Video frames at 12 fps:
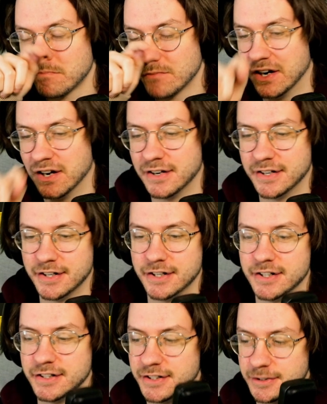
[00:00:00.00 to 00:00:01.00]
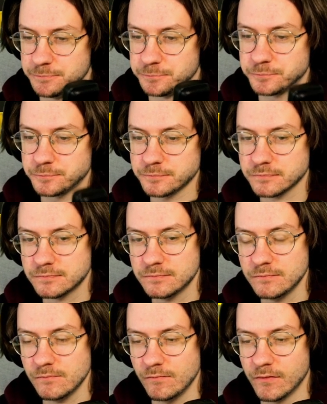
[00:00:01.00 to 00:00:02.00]
oh my god, I'm at the server set
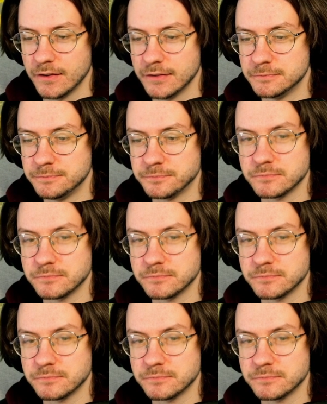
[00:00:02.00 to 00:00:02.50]
capacity queue!